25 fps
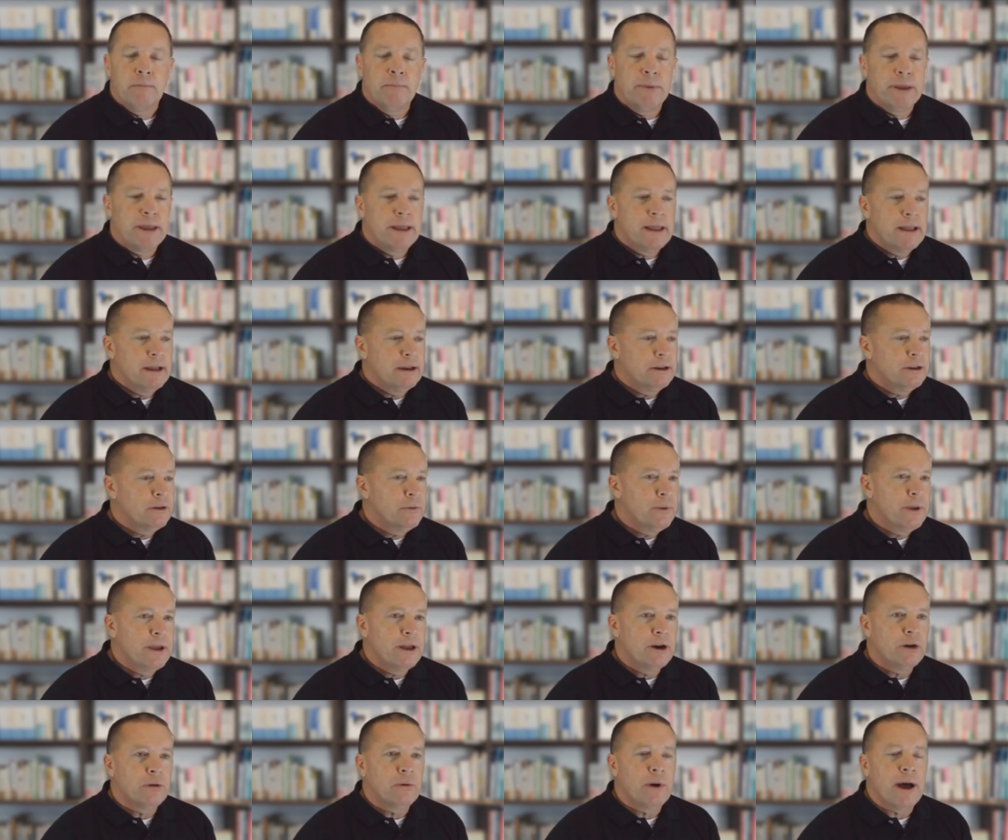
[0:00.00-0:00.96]
Begin to
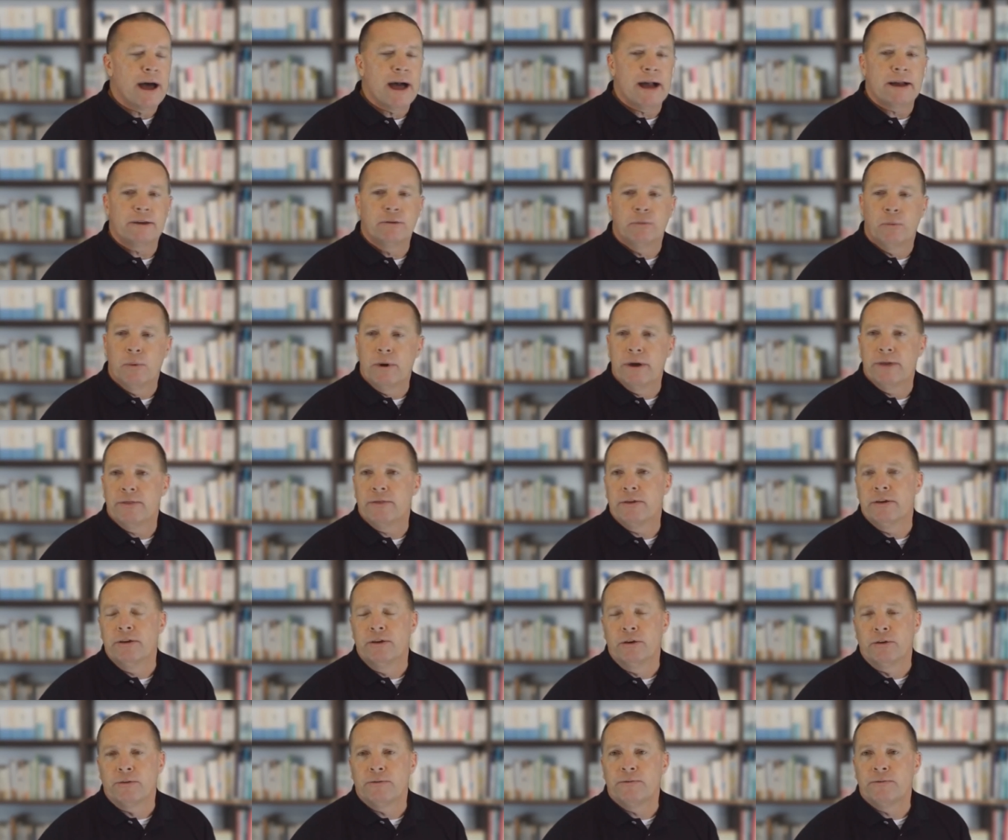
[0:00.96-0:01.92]
interact with your